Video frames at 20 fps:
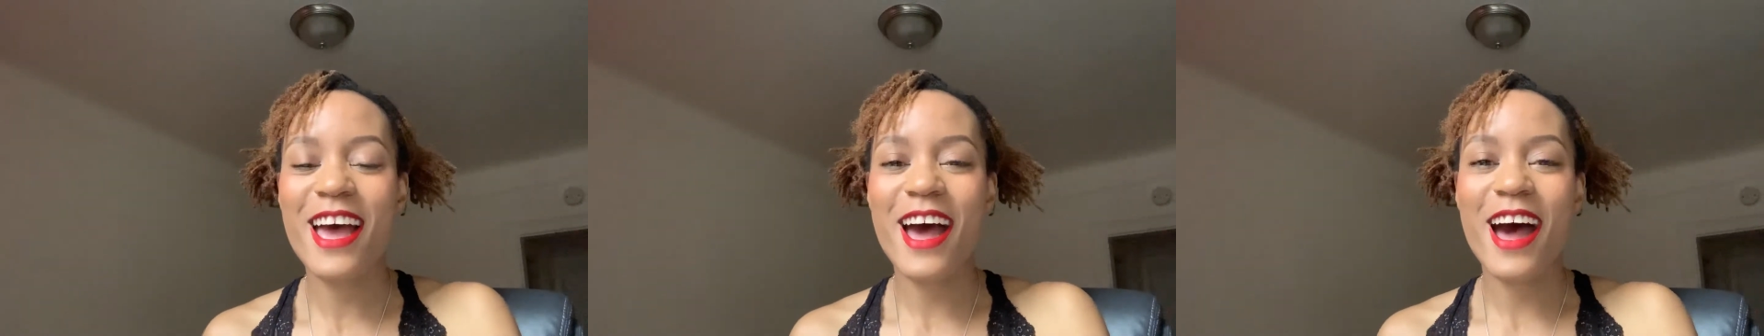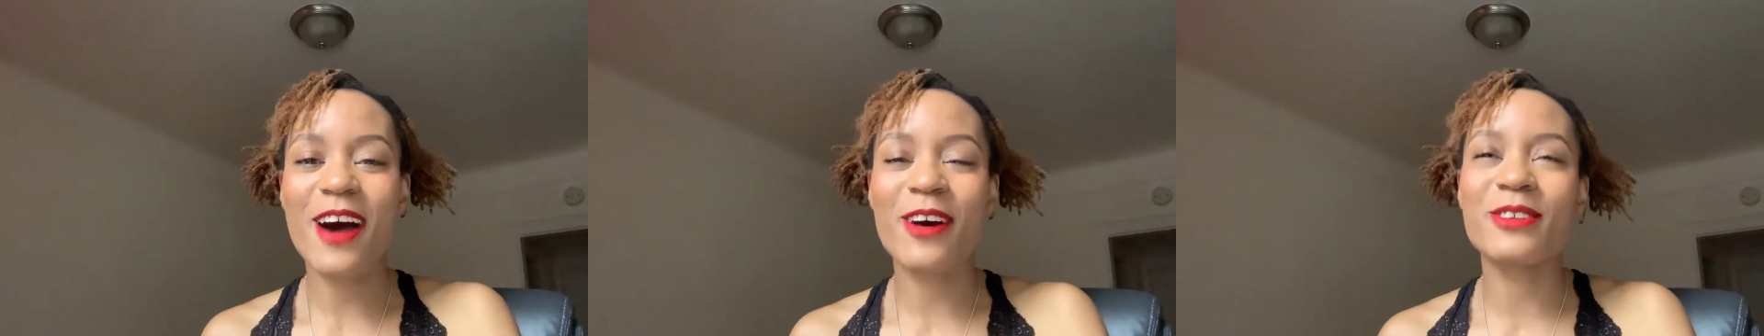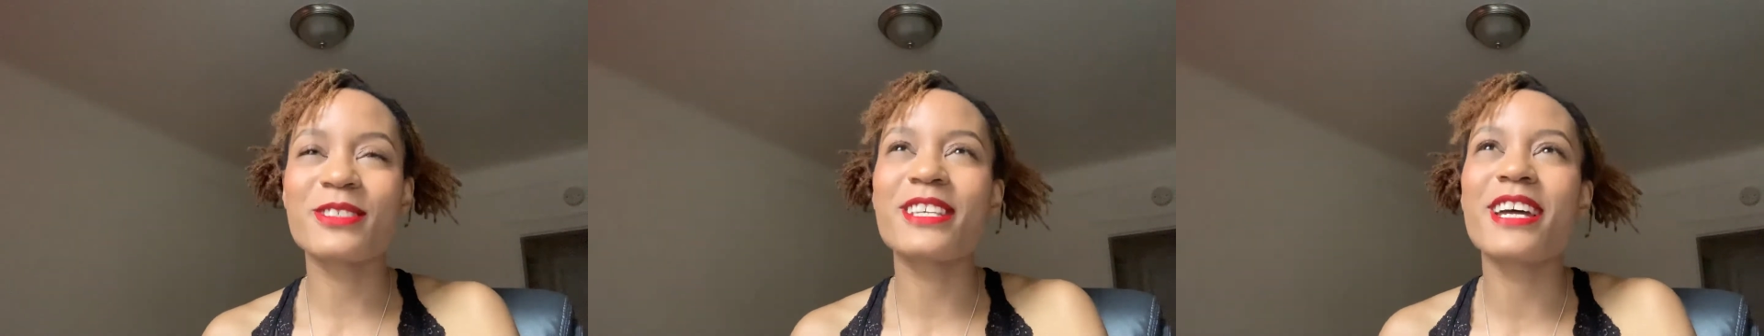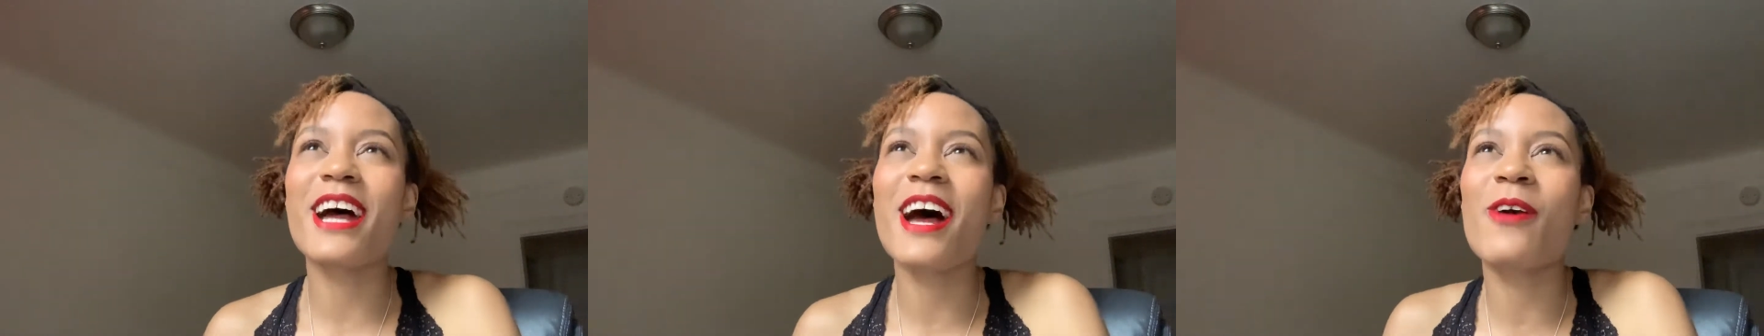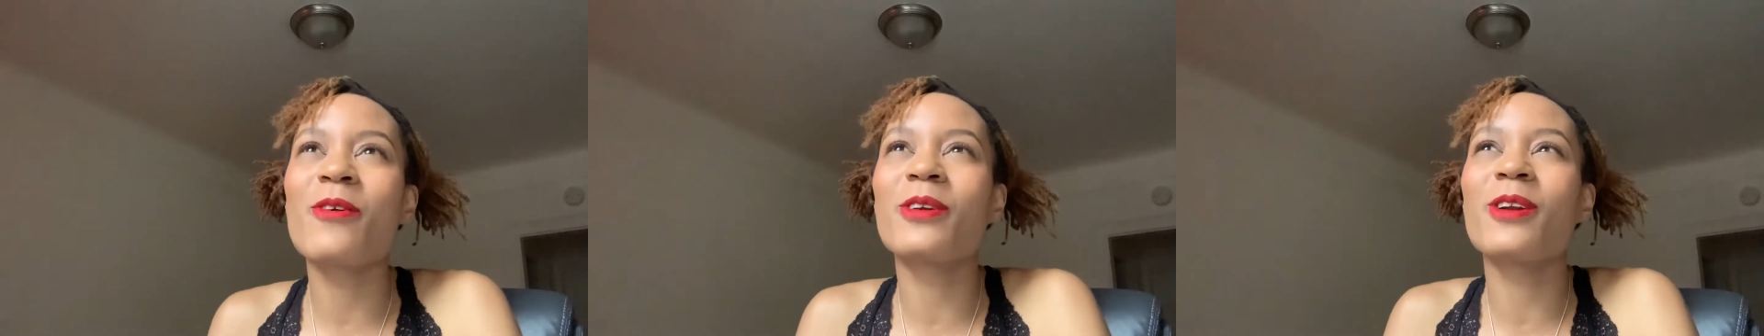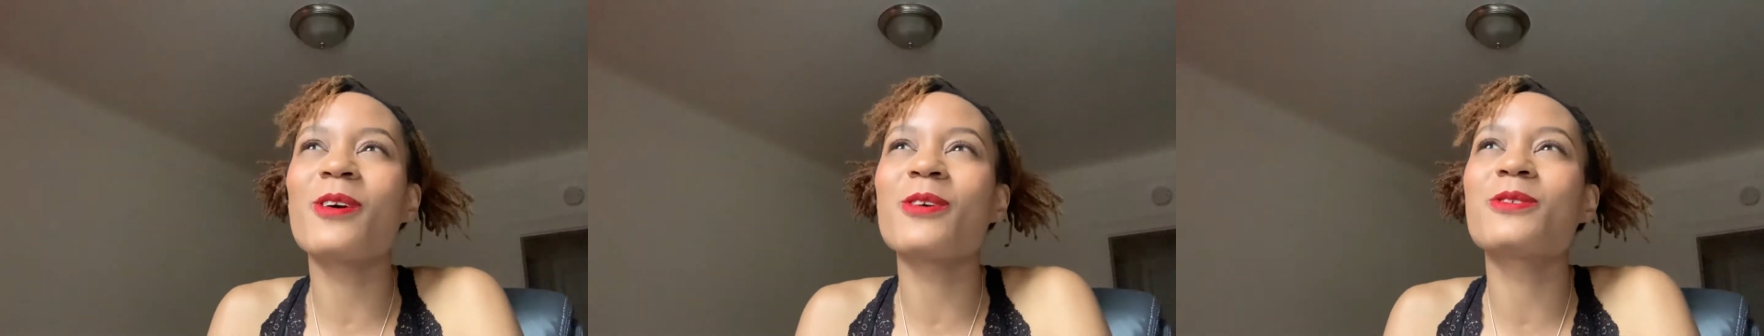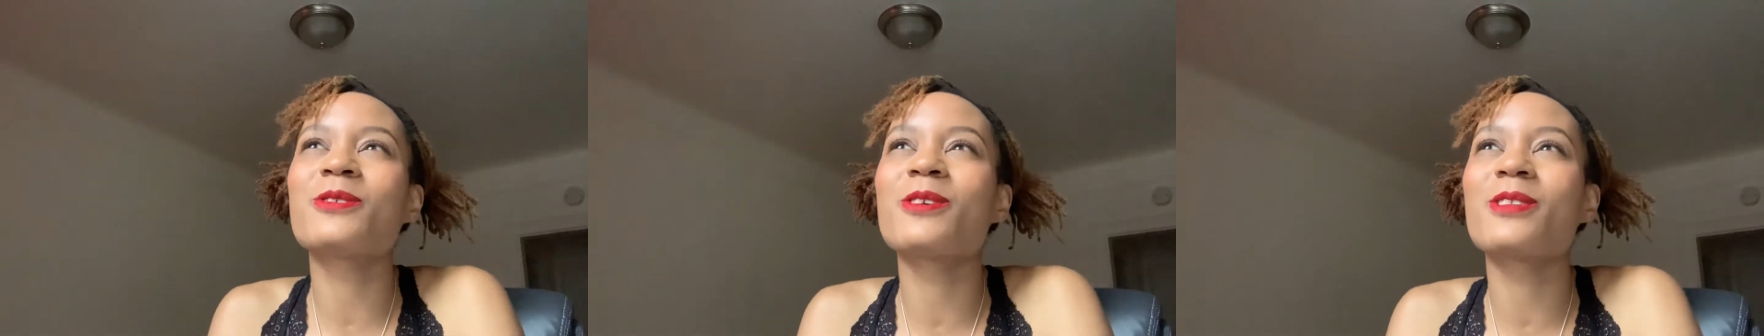I was like, I would
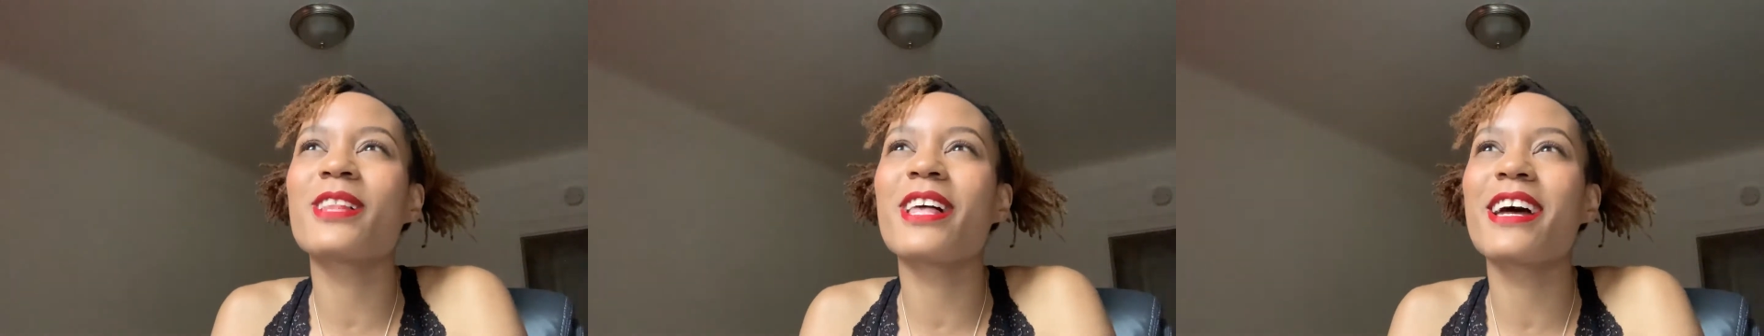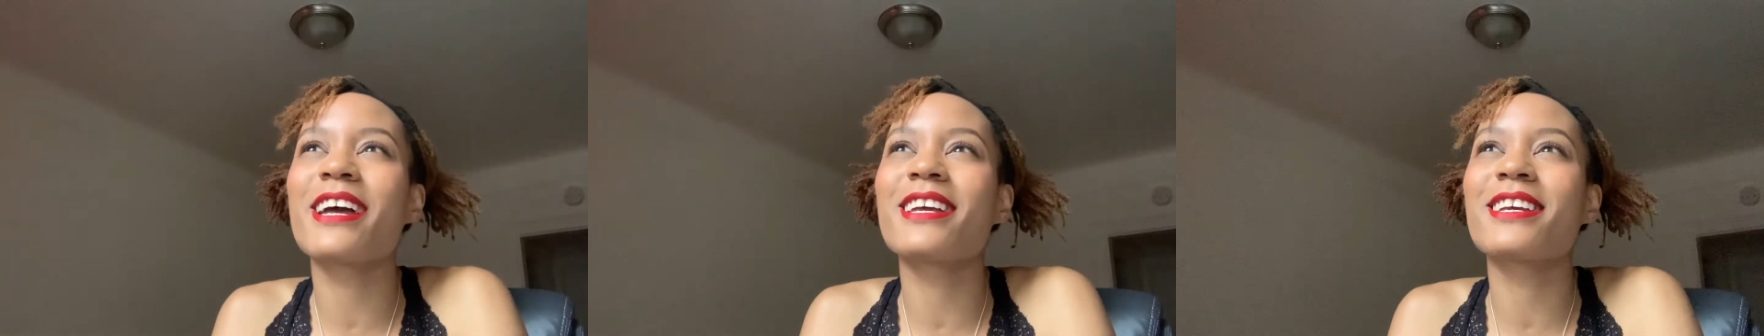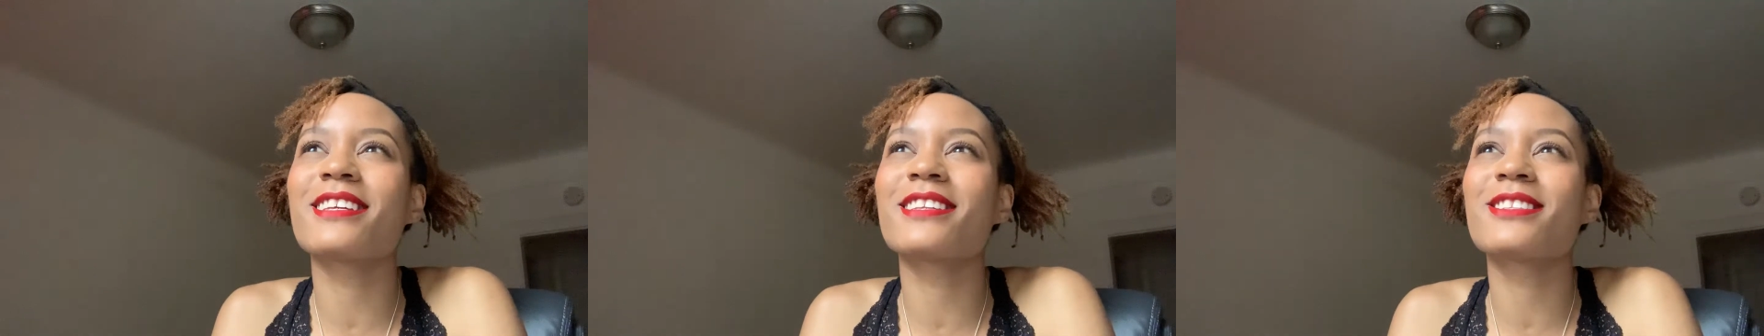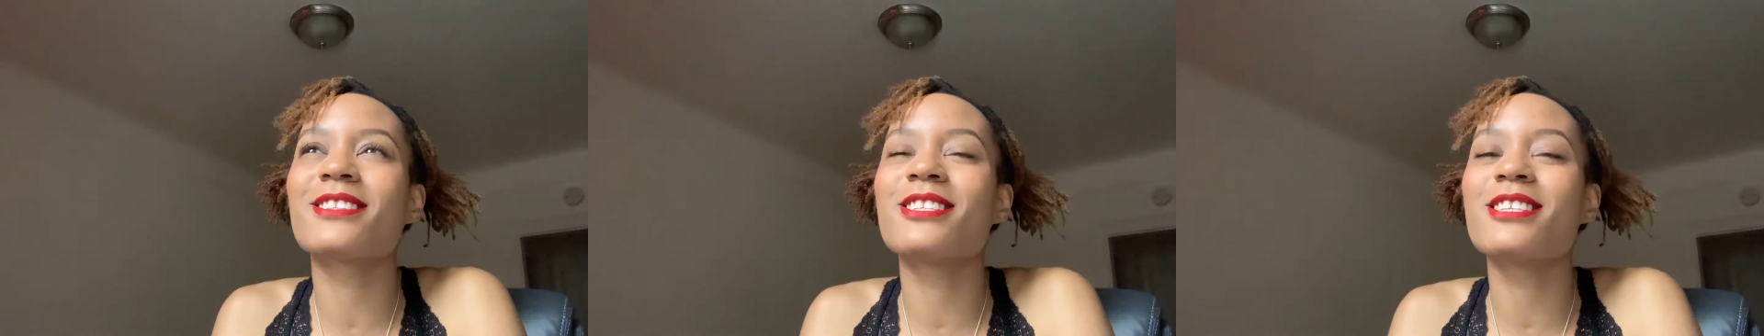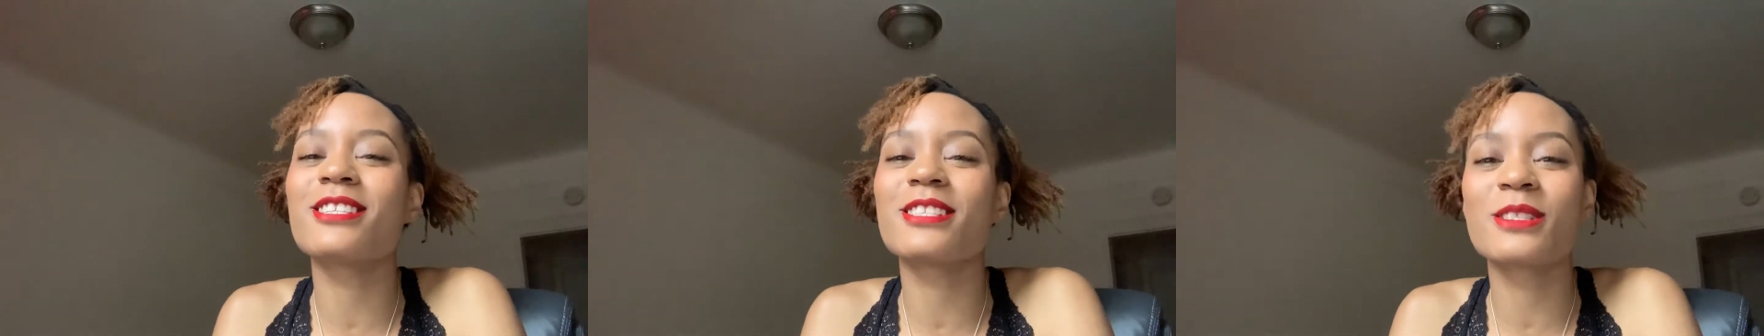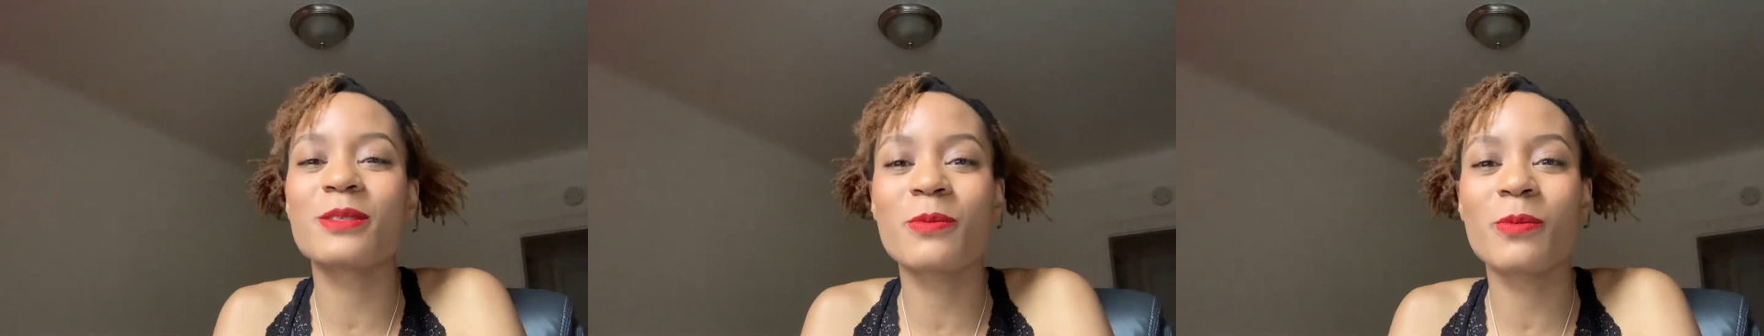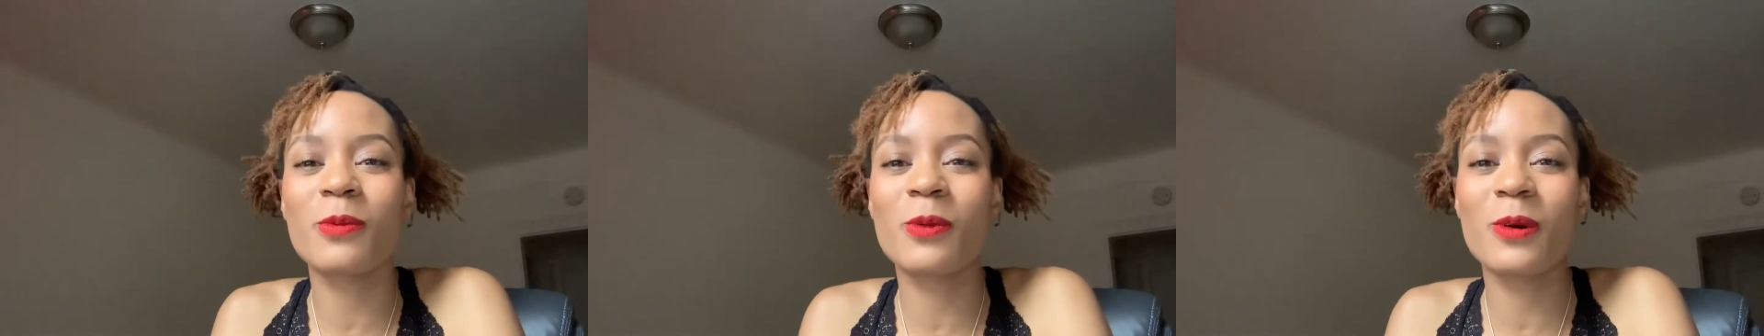also like to
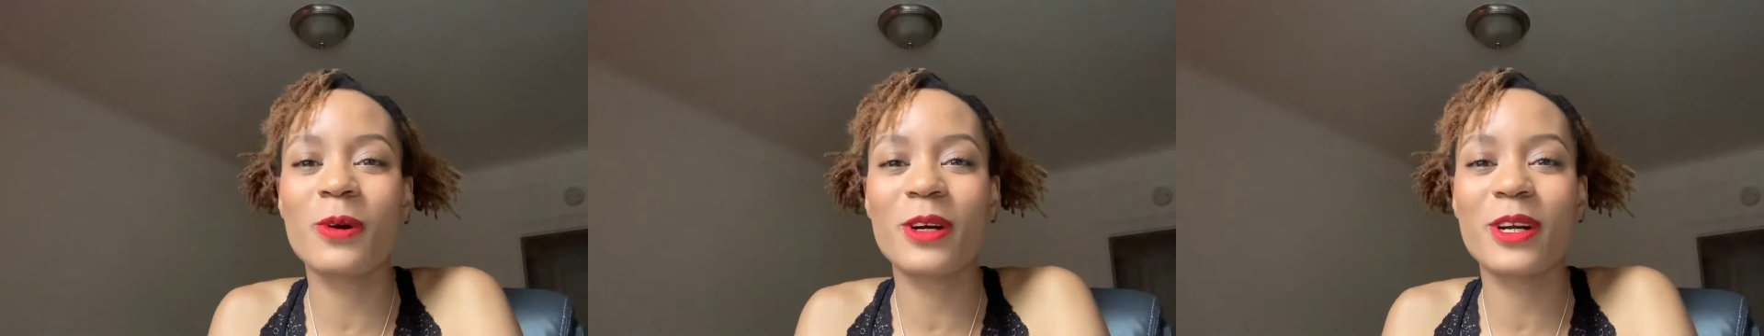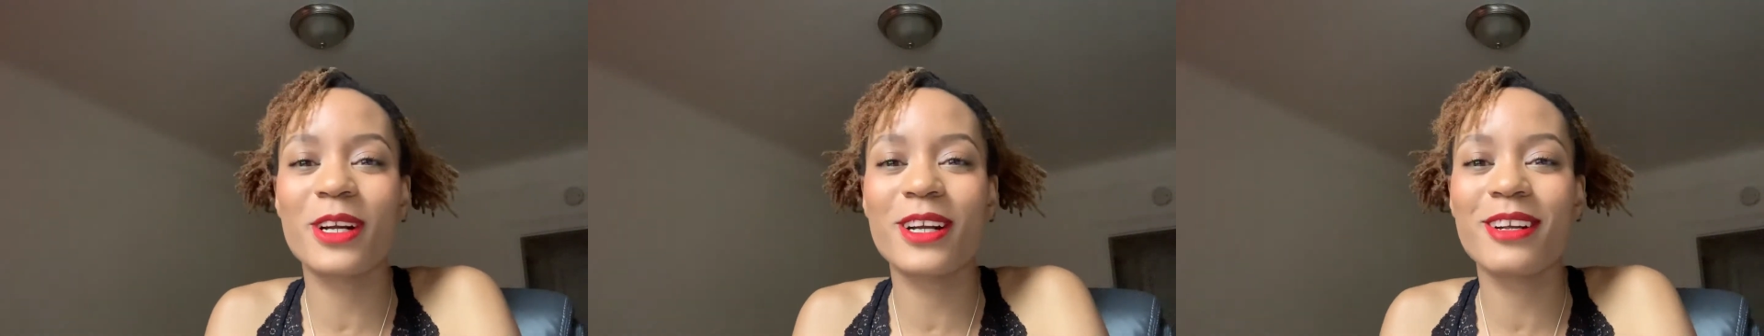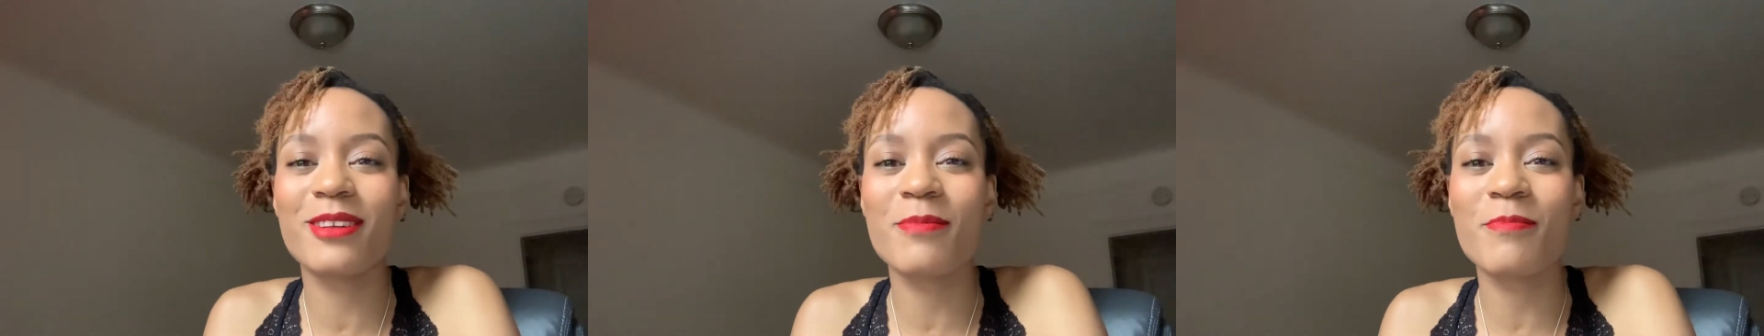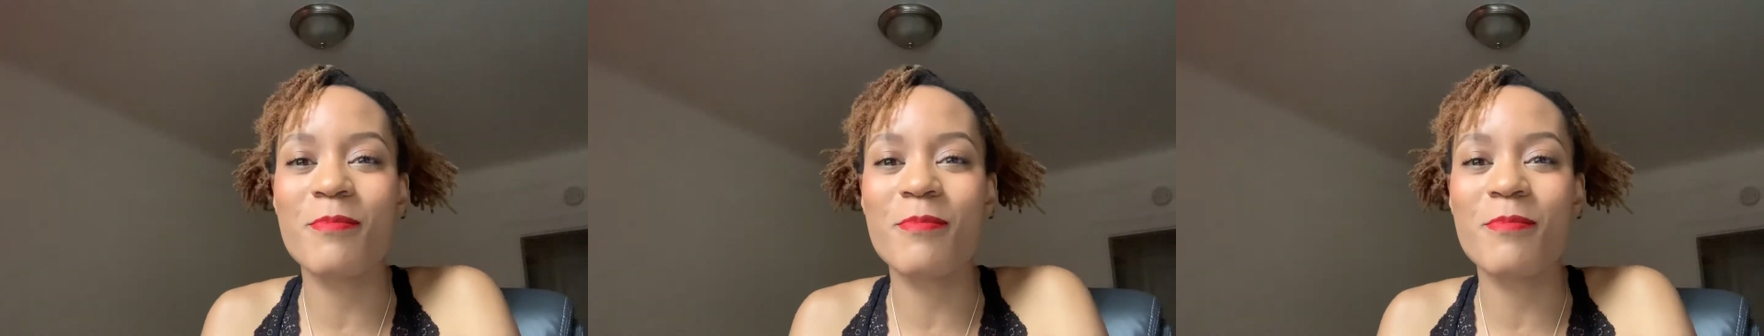explore